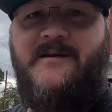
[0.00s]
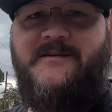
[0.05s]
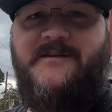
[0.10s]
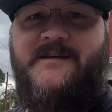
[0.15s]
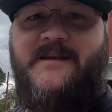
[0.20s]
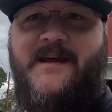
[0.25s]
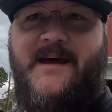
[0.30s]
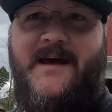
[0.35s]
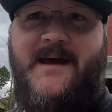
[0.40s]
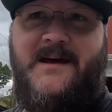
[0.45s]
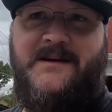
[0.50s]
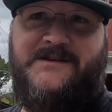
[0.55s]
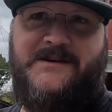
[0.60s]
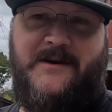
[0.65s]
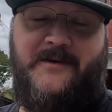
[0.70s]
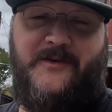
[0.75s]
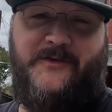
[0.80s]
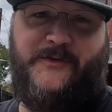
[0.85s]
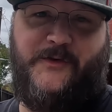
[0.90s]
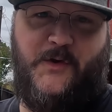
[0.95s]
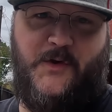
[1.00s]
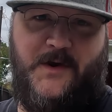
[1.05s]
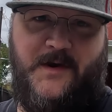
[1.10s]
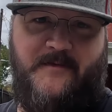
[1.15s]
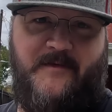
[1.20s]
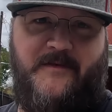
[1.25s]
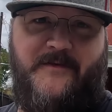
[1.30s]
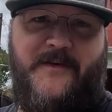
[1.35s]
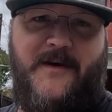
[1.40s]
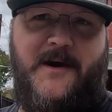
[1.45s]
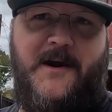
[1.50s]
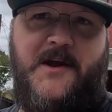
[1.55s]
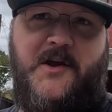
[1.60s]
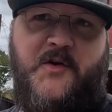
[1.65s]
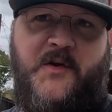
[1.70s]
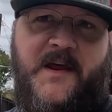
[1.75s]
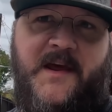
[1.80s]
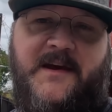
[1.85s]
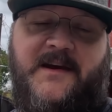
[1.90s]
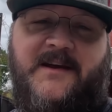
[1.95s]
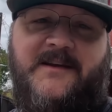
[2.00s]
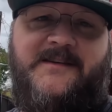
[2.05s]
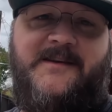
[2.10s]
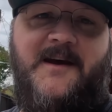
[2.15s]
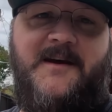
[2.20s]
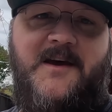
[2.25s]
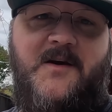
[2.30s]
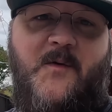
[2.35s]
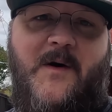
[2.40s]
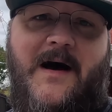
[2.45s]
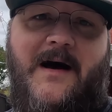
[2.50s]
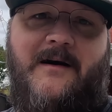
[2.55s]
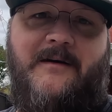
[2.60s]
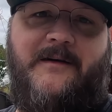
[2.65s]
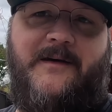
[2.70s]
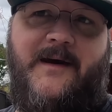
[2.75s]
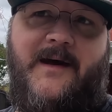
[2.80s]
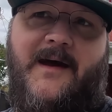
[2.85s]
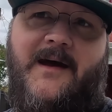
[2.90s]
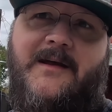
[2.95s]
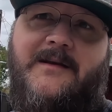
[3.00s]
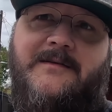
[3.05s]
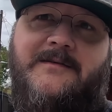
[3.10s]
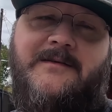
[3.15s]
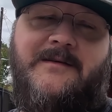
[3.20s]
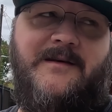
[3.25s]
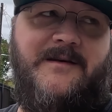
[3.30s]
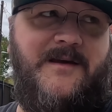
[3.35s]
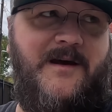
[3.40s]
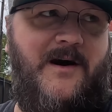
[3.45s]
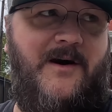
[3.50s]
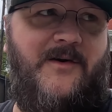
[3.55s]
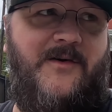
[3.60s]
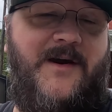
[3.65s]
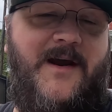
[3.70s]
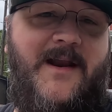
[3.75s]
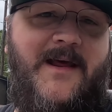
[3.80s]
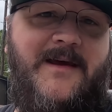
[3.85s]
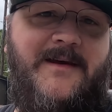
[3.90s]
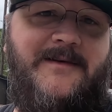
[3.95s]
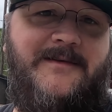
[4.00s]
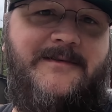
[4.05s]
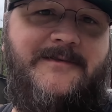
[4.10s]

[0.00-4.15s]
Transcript: Today I share the story of a very unique Kentucky Wildcat. Y'all ready?